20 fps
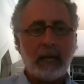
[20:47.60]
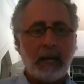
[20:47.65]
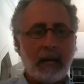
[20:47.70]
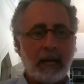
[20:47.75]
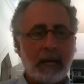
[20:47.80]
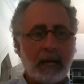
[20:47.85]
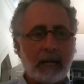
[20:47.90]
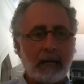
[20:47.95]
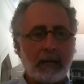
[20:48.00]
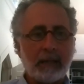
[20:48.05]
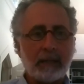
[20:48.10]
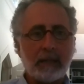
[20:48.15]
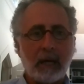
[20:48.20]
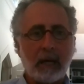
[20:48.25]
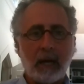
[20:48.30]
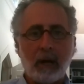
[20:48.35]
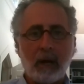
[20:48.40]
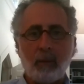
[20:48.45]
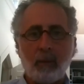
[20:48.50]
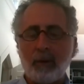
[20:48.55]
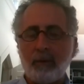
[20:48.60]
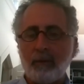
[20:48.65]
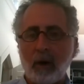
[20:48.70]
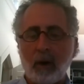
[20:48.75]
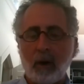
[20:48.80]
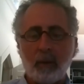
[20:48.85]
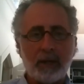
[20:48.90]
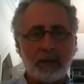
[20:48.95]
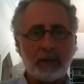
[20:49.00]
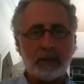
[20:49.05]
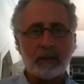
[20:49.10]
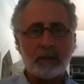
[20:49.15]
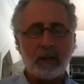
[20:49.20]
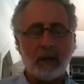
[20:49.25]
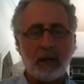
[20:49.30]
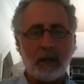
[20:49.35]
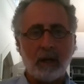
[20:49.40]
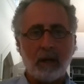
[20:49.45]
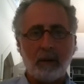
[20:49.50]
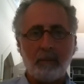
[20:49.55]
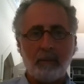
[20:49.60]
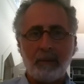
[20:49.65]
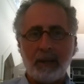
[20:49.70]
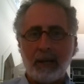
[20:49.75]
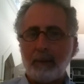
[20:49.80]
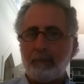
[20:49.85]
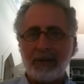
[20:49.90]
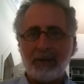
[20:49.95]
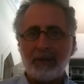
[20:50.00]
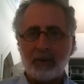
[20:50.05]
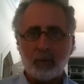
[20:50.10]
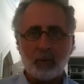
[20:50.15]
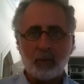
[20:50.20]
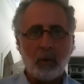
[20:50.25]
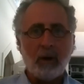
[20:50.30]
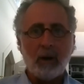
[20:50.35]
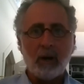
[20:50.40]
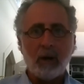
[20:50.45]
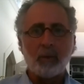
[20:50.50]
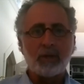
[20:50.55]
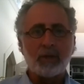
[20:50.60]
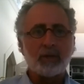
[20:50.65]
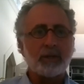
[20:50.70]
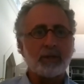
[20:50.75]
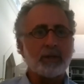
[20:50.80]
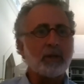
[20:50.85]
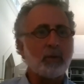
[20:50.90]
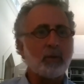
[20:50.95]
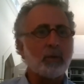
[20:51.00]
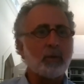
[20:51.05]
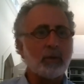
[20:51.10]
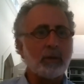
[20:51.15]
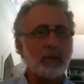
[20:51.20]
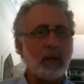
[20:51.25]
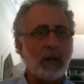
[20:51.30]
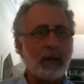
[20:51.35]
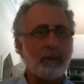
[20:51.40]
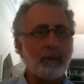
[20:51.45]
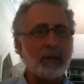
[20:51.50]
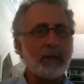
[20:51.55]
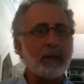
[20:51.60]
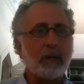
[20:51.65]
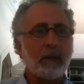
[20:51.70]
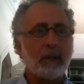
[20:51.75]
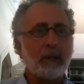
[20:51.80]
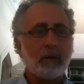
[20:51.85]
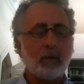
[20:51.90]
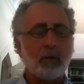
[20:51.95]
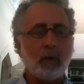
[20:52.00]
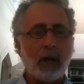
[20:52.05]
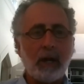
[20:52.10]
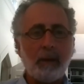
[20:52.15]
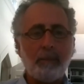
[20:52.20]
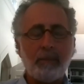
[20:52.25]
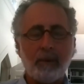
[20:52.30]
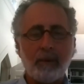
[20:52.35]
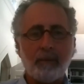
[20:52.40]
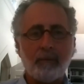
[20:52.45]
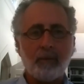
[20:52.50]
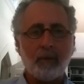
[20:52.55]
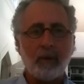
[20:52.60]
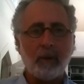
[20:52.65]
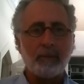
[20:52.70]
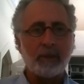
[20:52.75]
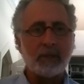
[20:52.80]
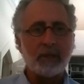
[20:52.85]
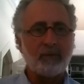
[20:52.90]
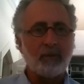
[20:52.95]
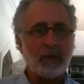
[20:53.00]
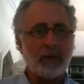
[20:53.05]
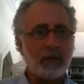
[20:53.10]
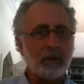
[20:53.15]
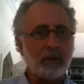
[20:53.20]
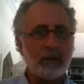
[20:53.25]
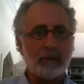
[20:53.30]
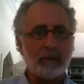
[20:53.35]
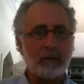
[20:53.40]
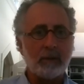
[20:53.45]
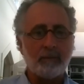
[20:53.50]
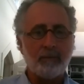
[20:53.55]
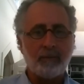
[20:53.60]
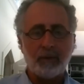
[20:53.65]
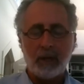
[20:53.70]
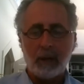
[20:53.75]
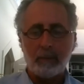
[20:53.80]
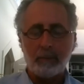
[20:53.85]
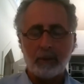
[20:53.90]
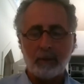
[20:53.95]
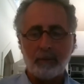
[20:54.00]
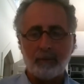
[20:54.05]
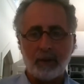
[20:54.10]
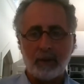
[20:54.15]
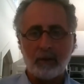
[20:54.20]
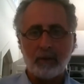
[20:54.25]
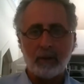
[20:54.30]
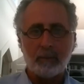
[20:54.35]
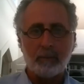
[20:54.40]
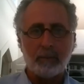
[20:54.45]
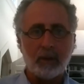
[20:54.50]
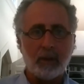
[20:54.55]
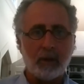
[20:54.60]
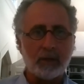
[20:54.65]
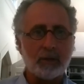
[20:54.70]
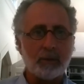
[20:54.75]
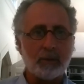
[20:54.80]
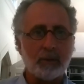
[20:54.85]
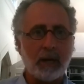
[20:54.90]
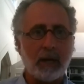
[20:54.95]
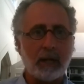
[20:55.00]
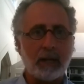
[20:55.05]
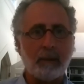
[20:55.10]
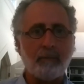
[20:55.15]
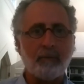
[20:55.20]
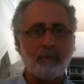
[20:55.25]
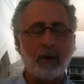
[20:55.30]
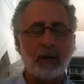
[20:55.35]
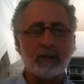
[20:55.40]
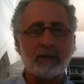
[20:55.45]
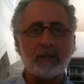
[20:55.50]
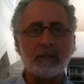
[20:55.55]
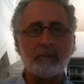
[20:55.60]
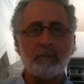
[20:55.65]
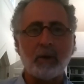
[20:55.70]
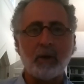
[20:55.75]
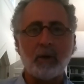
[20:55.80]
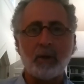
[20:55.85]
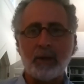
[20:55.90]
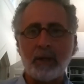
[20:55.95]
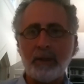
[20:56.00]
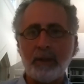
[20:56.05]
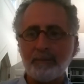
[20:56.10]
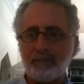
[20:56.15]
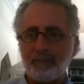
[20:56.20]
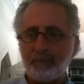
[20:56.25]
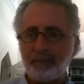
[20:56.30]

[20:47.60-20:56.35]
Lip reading: And we've always made Pinot Noir, which is a cool climate grape from this vineyard, a phenomenal vineyard. It belongs to a guy named Francis Mahoney.